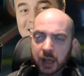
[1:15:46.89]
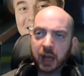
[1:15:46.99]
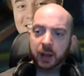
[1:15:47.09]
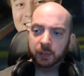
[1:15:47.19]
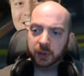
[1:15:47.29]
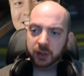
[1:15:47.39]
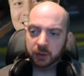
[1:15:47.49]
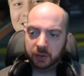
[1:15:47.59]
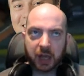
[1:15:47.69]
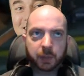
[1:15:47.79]
the
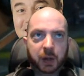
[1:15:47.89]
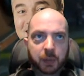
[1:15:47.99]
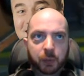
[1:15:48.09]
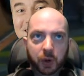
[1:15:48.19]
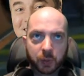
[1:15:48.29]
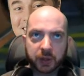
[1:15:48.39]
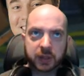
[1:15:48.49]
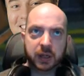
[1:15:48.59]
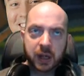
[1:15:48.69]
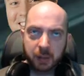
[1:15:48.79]
sort of caterpillar boarding
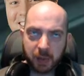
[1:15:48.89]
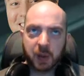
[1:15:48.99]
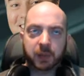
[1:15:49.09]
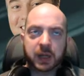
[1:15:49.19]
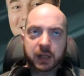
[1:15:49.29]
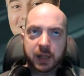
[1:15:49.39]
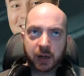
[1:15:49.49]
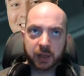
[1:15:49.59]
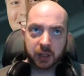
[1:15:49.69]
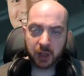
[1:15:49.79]
ones, and maybe updating the
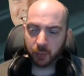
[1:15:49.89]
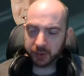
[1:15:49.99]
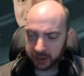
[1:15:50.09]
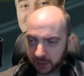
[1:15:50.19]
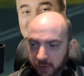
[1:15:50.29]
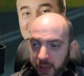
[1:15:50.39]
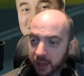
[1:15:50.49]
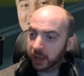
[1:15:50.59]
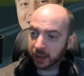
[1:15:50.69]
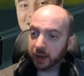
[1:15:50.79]
890 jump ones and stuff like that.